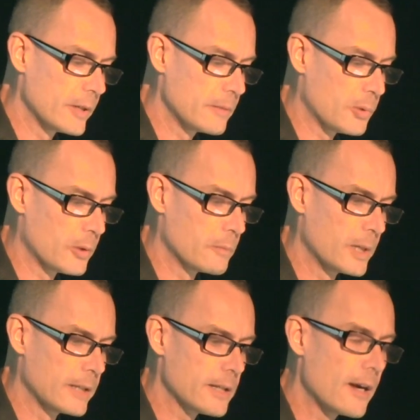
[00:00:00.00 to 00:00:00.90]
very important
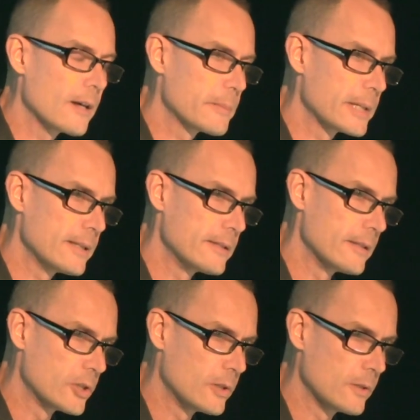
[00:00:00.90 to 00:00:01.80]
when I talk about these
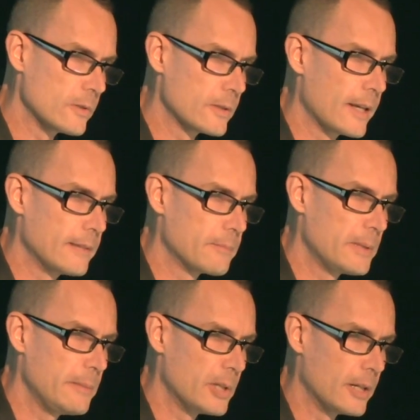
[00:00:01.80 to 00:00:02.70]
issues that
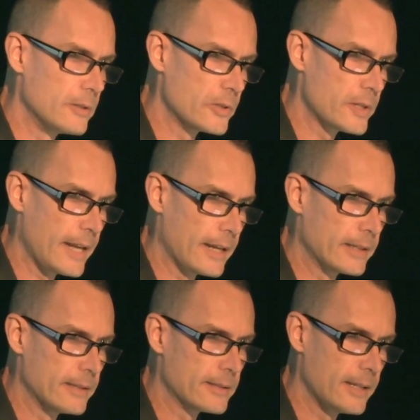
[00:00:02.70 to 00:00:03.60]
people
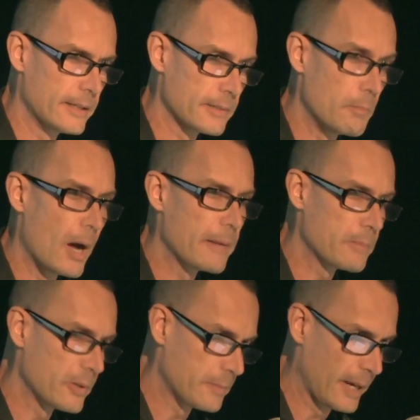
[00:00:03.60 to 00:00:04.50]
understand it's my
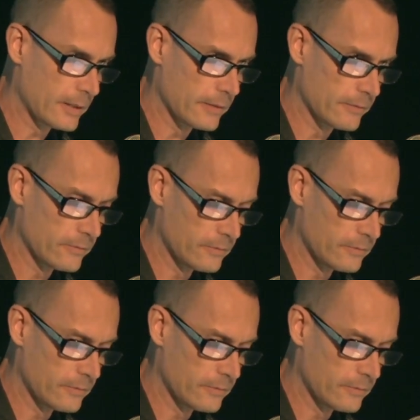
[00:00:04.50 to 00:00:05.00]
perspective,